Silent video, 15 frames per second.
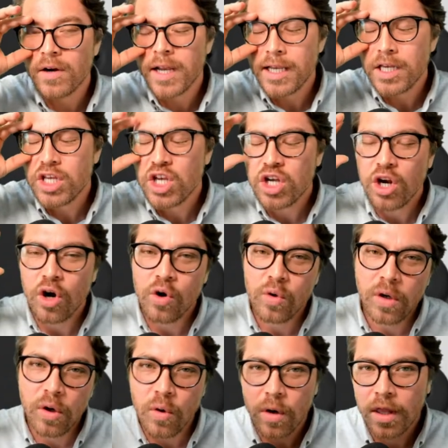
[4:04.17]
in good
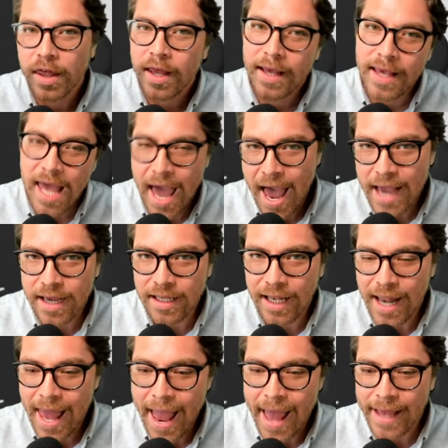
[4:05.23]
old North
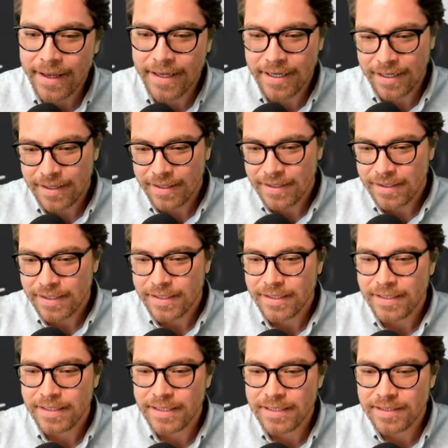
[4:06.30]
Cackalack.
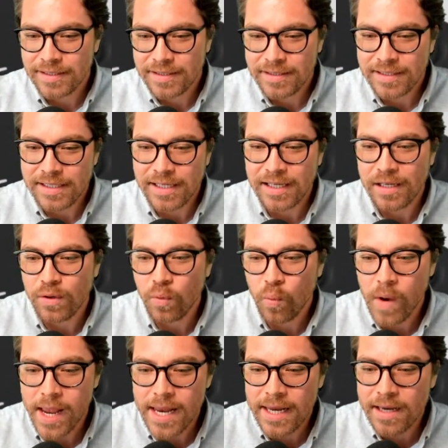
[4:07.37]
Let's see,
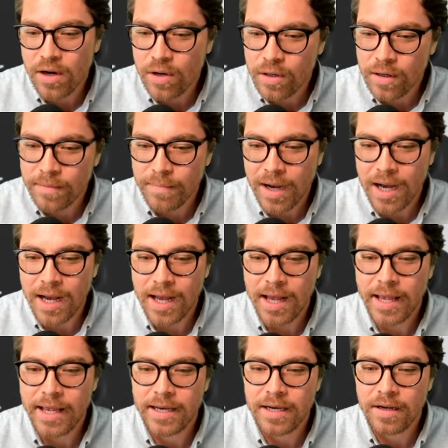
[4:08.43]
waiting on
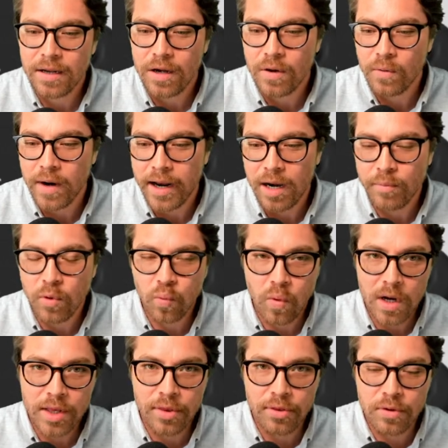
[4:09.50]
mine. All right, I'm gonna
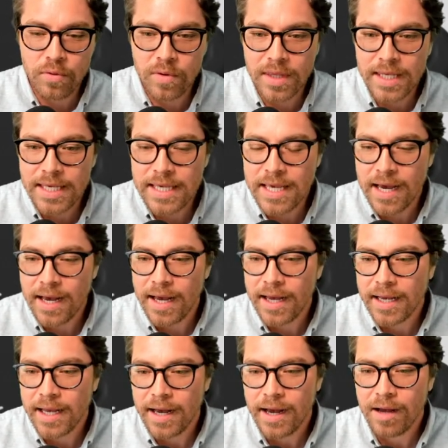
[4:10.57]
run through the uh,
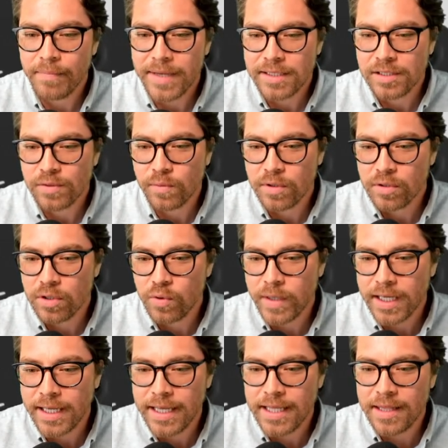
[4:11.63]
comments real
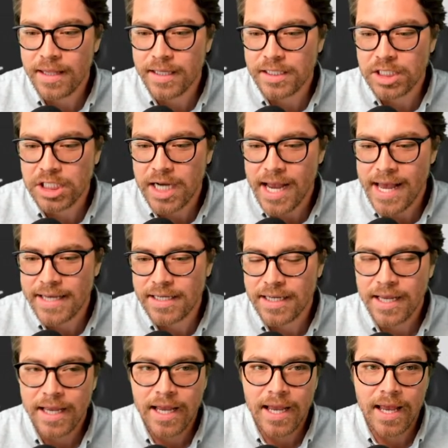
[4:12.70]
quick in the chat,
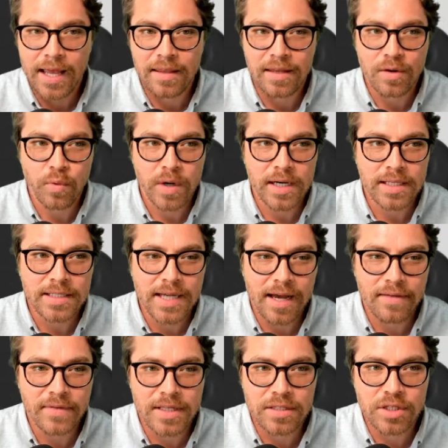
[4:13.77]
and then we're gonna
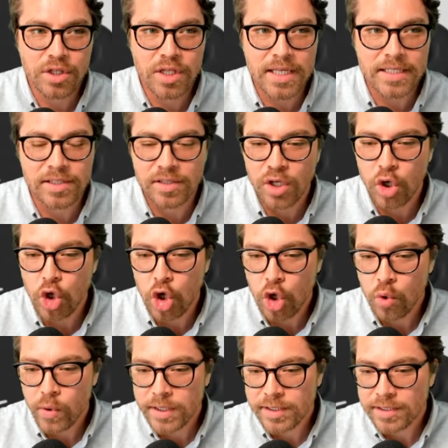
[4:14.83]
dive into this
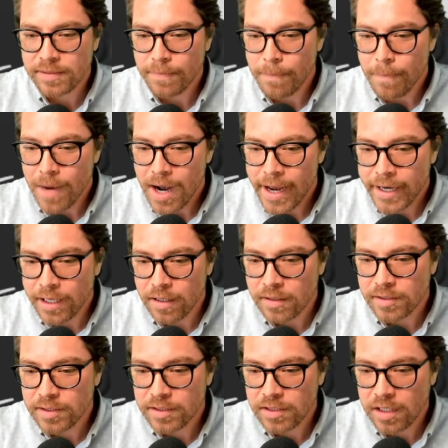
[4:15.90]
newest miner.
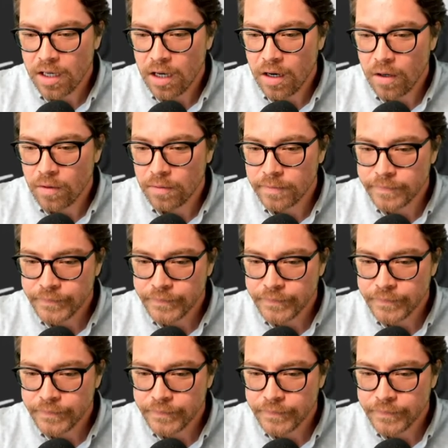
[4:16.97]
So,